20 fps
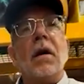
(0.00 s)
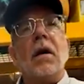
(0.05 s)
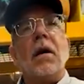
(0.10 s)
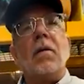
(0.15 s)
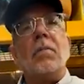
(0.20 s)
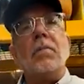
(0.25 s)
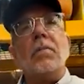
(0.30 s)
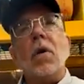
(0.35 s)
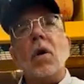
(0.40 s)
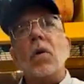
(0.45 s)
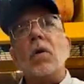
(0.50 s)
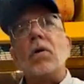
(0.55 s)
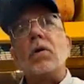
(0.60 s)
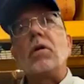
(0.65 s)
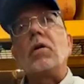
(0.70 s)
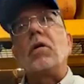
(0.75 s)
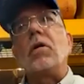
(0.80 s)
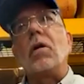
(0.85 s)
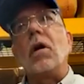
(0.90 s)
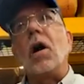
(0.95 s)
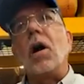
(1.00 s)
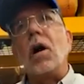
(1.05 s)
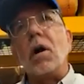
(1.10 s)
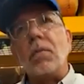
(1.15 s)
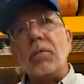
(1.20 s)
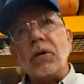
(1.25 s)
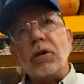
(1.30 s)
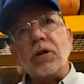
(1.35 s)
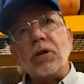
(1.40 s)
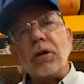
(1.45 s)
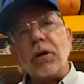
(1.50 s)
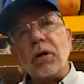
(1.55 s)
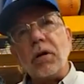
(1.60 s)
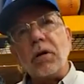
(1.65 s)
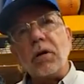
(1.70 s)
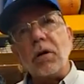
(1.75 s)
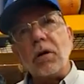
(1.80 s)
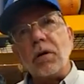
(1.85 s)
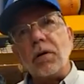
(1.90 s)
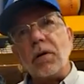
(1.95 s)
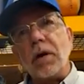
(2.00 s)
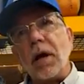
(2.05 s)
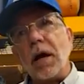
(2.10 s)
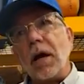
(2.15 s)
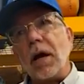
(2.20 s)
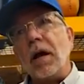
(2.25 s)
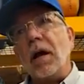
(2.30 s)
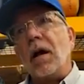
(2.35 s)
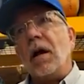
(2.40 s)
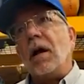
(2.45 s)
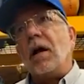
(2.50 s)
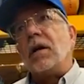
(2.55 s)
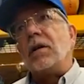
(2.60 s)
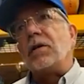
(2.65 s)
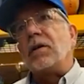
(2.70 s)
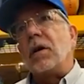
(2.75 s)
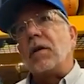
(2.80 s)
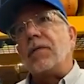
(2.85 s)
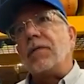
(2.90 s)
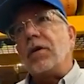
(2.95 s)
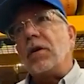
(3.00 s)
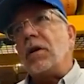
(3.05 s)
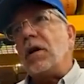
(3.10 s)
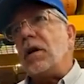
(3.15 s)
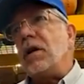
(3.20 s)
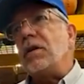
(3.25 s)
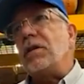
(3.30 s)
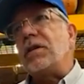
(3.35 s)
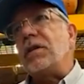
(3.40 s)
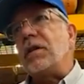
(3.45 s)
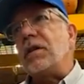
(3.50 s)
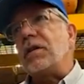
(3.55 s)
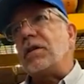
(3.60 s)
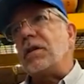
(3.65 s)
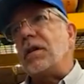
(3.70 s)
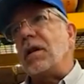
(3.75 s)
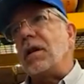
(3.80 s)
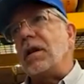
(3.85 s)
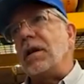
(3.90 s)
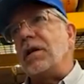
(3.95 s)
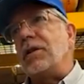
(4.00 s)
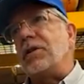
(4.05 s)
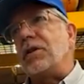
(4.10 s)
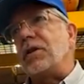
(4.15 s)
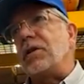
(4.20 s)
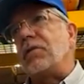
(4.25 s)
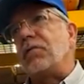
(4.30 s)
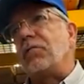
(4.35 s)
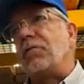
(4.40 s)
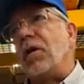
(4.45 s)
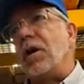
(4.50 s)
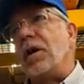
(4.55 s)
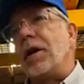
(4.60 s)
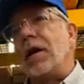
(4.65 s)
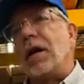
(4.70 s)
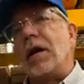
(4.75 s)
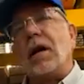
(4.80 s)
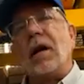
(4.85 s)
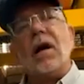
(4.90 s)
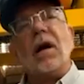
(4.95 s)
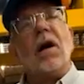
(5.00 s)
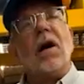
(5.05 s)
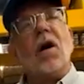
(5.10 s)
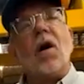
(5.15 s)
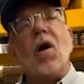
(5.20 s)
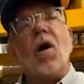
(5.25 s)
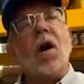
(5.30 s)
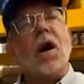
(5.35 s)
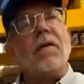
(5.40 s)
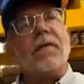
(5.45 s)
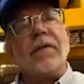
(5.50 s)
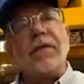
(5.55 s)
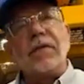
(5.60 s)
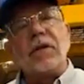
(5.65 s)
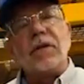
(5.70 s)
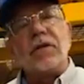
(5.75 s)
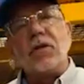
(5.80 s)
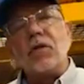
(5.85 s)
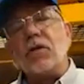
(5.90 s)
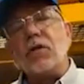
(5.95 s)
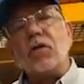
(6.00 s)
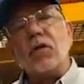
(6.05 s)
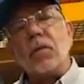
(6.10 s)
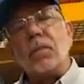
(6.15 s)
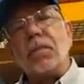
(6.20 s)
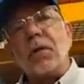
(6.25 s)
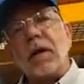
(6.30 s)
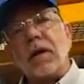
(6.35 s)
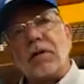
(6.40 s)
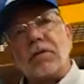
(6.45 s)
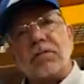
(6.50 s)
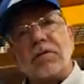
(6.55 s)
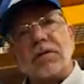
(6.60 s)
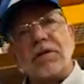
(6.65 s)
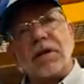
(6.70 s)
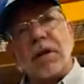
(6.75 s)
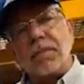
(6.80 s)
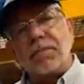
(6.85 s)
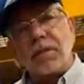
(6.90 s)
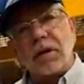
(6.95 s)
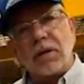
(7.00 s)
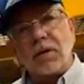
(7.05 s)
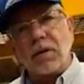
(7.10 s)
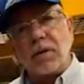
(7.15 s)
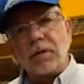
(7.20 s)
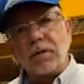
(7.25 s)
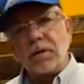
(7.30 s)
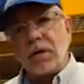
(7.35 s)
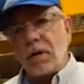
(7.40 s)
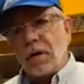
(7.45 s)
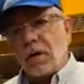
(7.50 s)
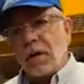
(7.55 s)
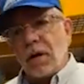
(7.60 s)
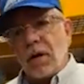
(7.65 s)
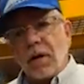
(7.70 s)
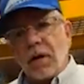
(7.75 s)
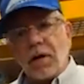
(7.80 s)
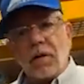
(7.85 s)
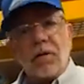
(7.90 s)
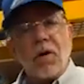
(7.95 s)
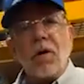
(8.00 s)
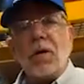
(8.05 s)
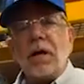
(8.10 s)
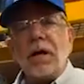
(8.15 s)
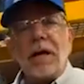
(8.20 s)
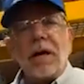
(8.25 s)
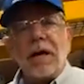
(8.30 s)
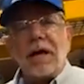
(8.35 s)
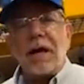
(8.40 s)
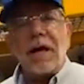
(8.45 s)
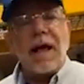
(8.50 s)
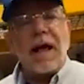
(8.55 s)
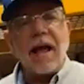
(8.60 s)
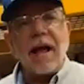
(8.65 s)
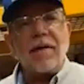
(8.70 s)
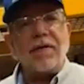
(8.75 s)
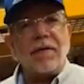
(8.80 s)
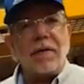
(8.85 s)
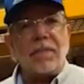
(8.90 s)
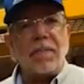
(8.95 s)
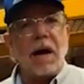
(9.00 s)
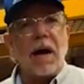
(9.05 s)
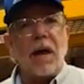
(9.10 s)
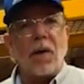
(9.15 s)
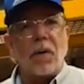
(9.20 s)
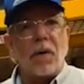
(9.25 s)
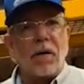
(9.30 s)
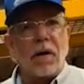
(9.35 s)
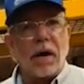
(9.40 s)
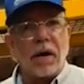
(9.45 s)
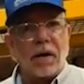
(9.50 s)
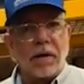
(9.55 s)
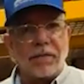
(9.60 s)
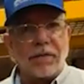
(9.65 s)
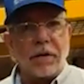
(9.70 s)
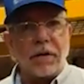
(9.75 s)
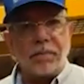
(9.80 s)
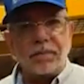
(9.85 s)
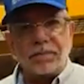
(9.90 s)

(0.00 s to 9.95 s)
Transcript: motor or armature, okay? So if you're consistently just running off of the 2 duplex receptacles, you're only getting half the power out of it.